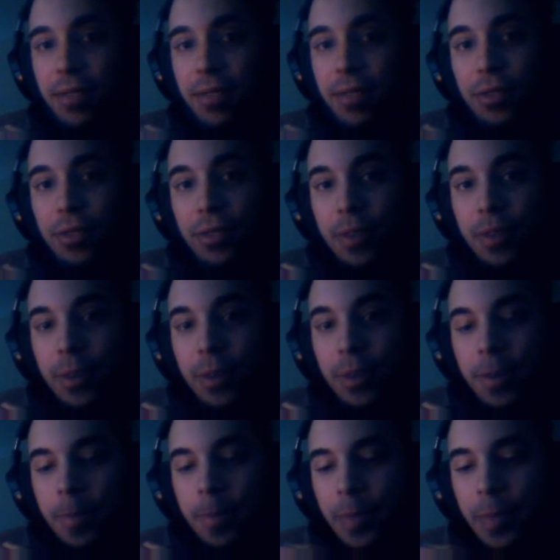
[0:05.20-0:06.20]
of November.
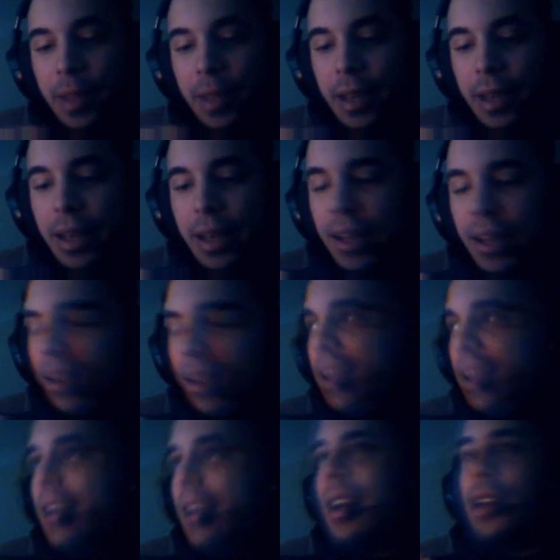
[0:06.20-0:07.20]

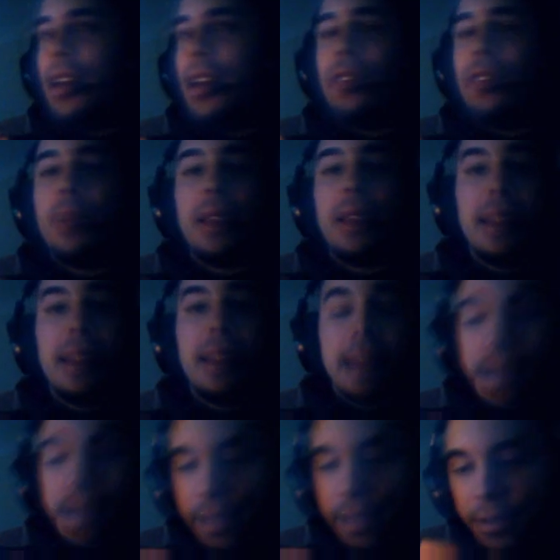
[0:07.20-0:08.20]
I know I've been
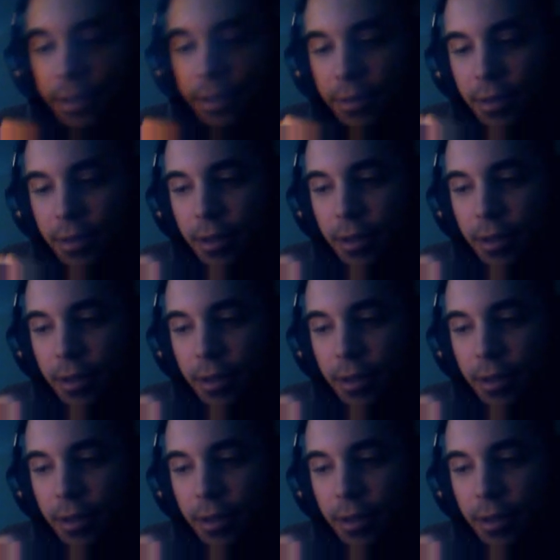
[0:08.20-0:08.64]
inactive